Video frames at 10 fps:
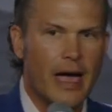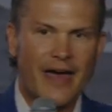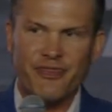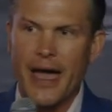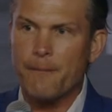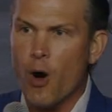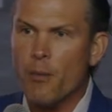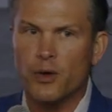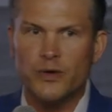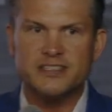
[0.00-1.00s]
at that
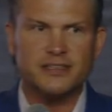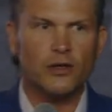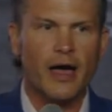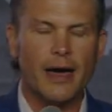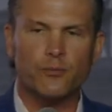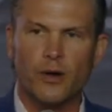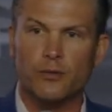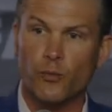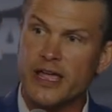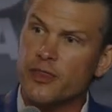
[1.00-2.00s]
moment, we still had what
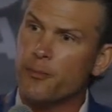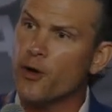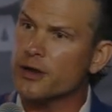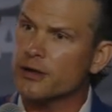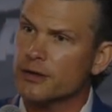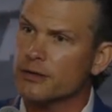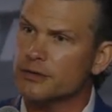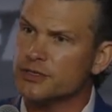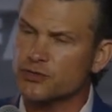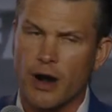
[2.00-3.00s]
we in the book
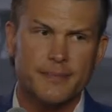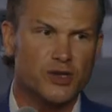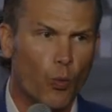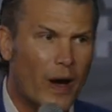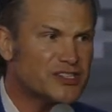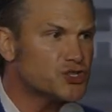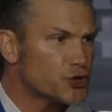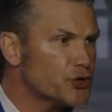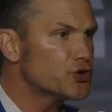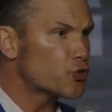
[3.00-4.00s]
describe as a
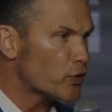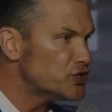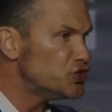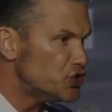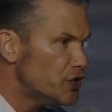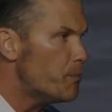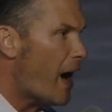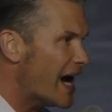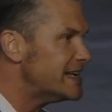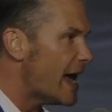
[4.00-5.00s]
Western Christian
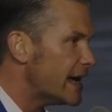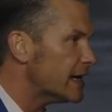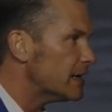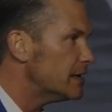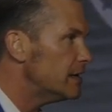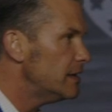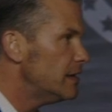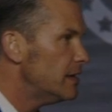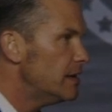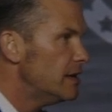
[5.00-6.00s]
paideia.
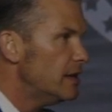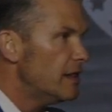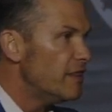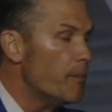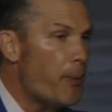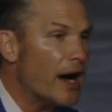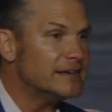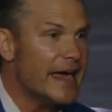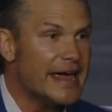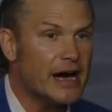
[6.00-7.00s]
The
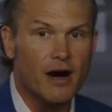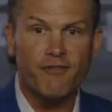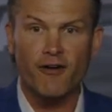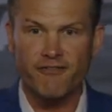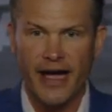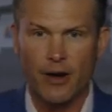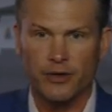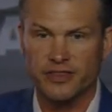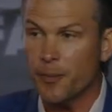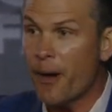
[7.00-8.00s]
paideia of our
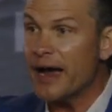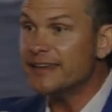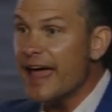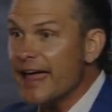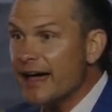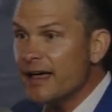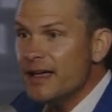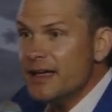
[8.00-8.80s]
founding, the paideia